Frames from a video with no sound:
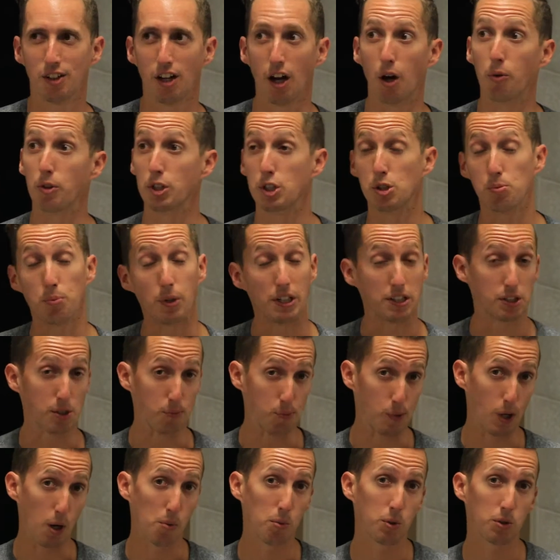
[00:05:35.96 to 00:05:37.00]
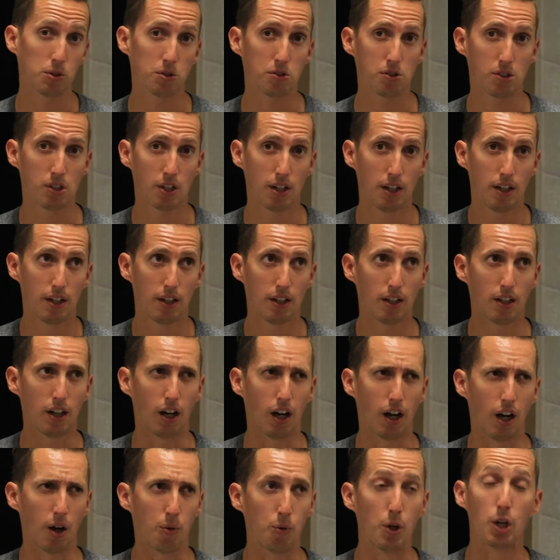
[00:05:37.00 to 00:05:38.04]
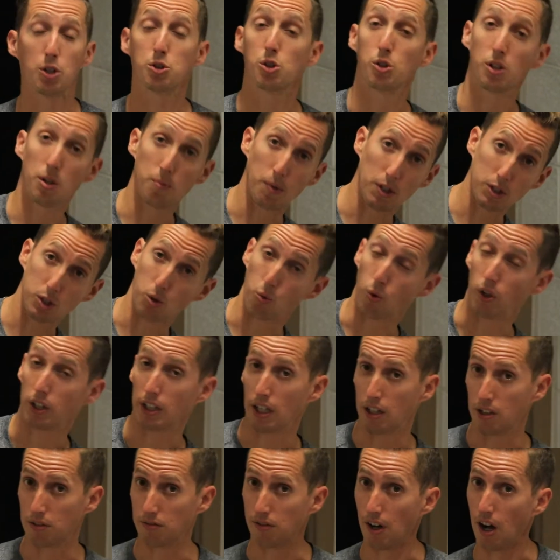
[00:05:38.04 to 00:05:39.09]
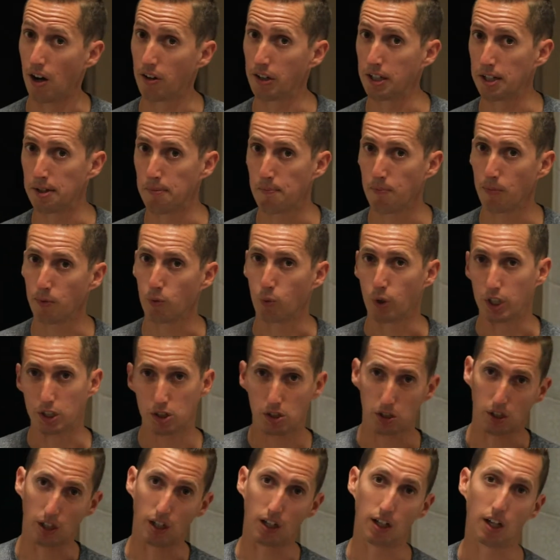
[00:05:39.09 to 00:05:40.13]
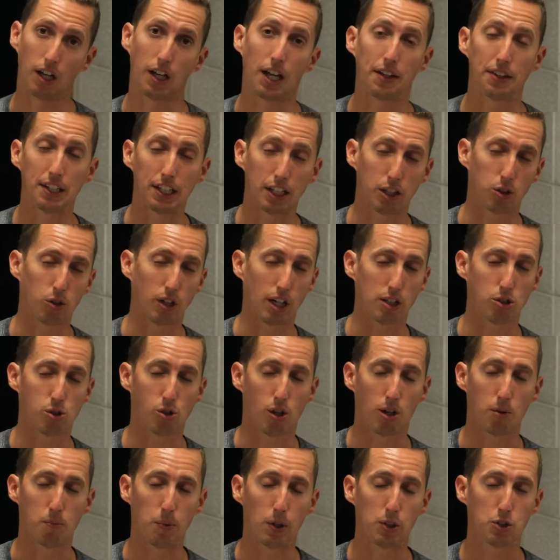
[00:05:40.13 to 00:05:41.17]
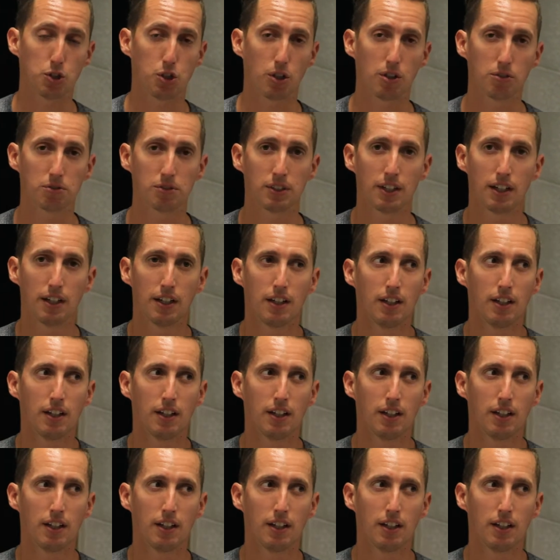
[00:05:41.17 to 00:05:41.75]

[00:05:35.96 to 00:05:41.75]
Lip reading: We just played some doubles. We also did a bunch of work on her volley, which I think you guys saw a bunch of.